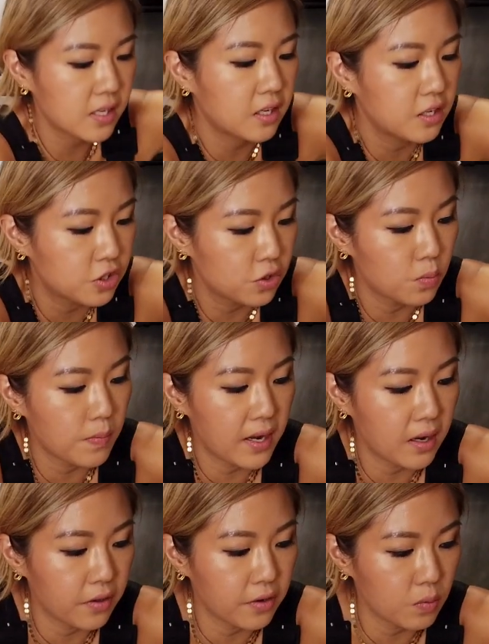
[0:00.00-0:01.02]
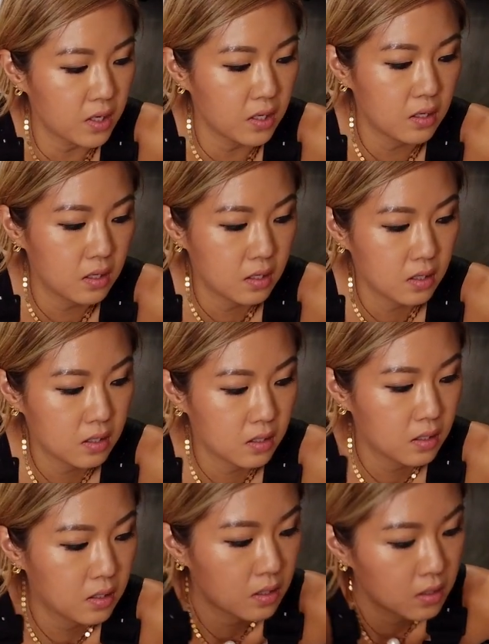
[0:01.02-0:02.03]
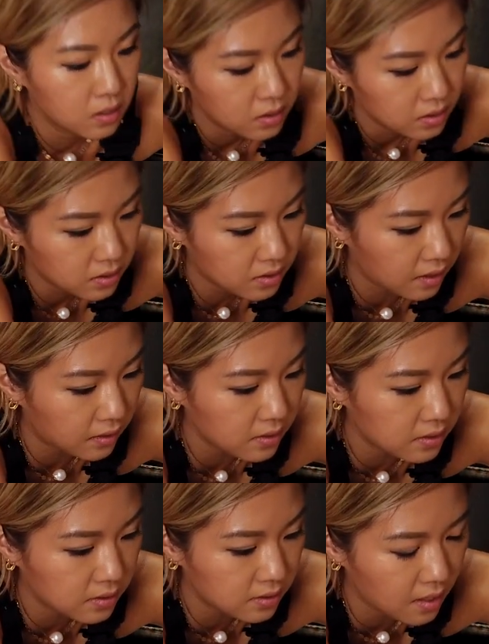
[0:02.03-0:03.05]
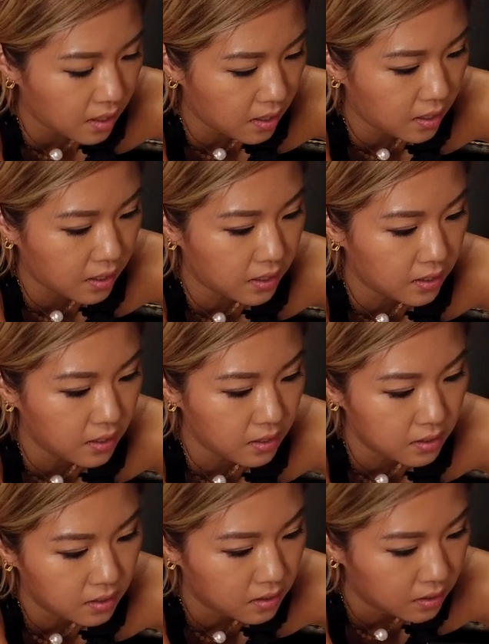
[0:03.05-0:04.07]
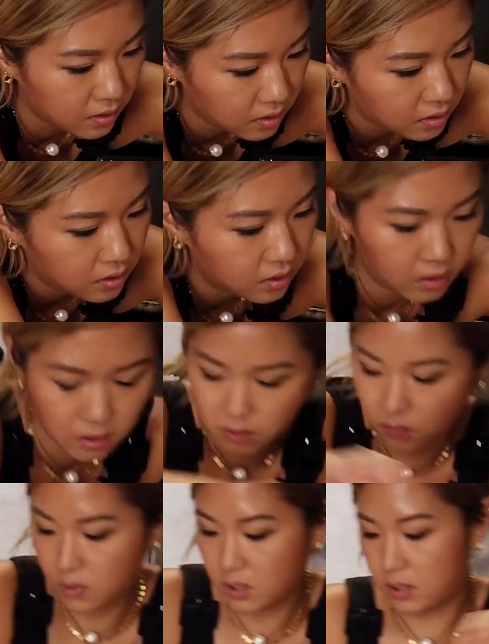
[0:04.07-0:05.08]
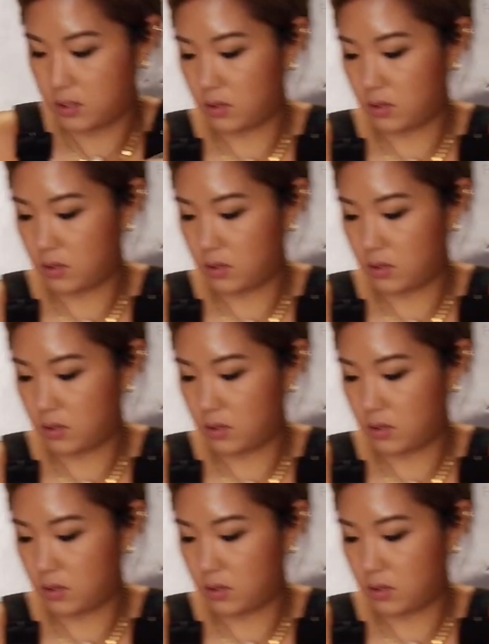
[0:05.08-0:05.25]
I'm gonna do my other one. Set this aside while I